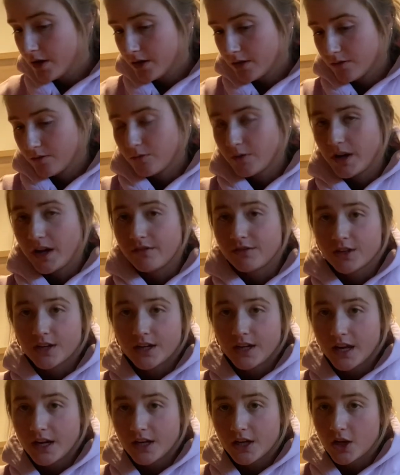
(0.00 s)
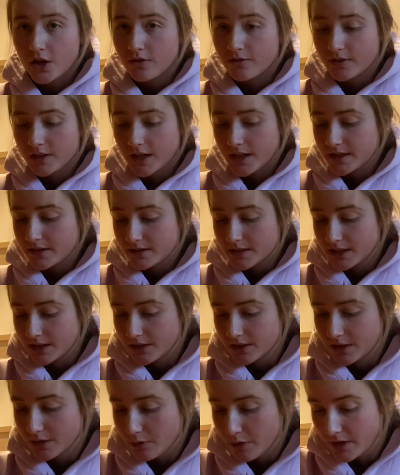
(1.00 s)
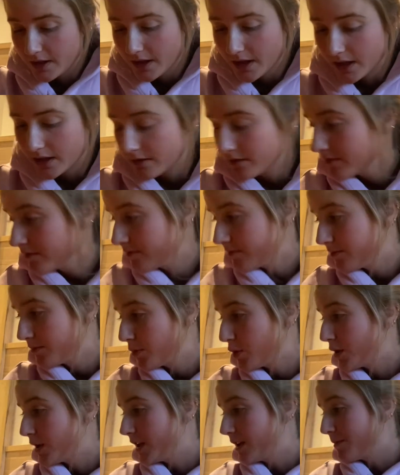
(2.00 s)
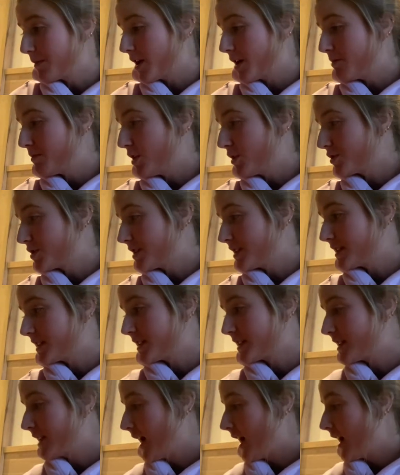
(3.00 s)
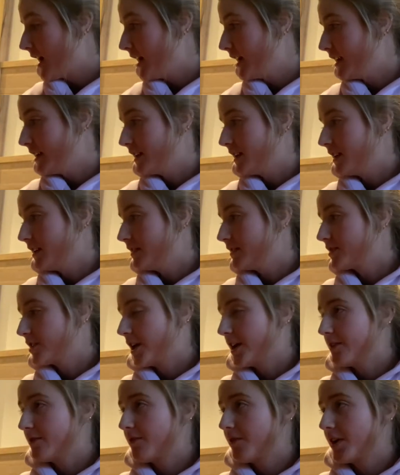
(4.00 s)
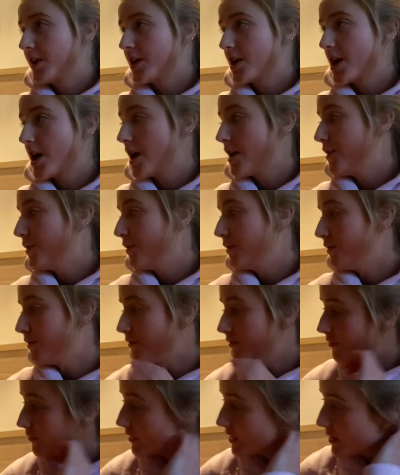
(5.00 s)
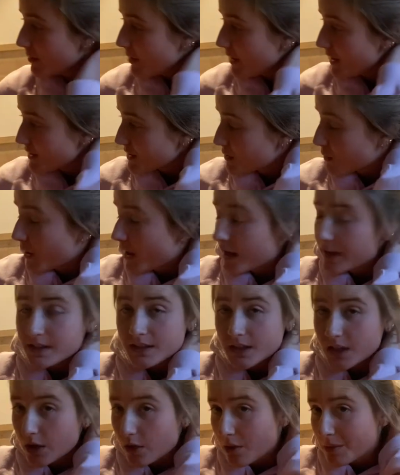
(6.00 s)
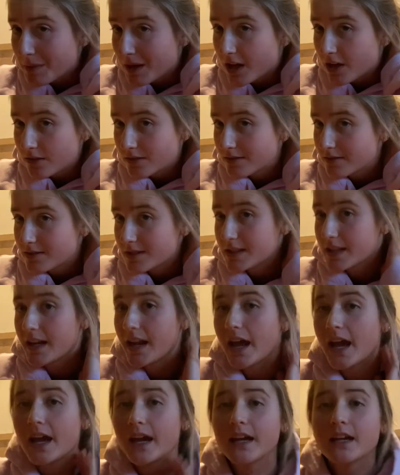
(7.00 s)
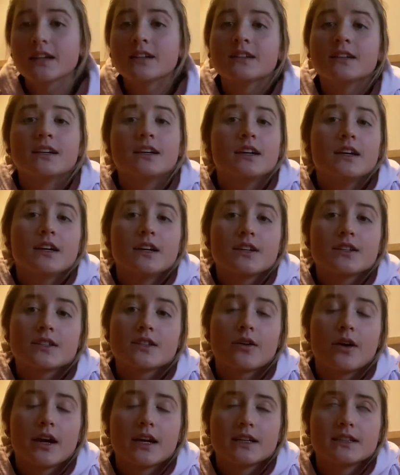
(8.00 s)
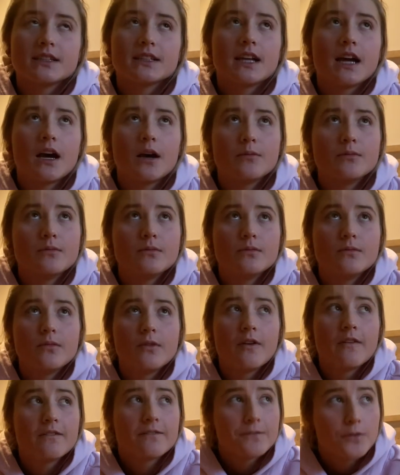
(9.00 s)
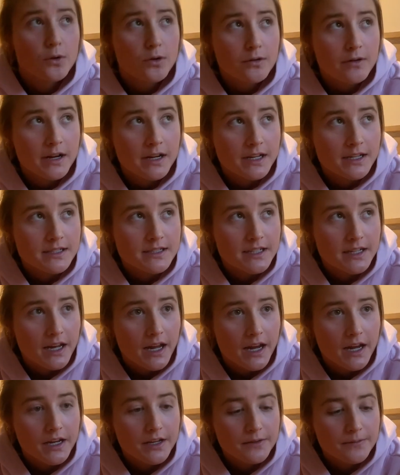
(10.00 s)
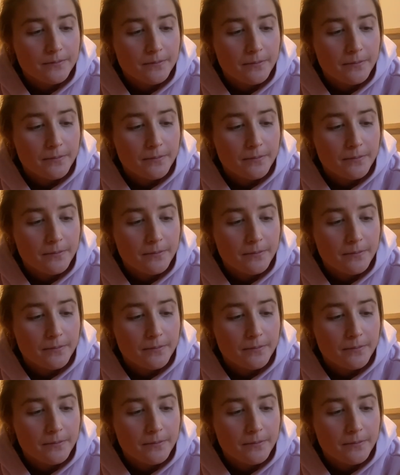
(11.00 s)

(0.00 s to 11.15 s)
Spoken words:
whatever, getting over it, dealing with it, putting my emotions aside and trying to figure out the best way to go about today. So I ended up forerunning today,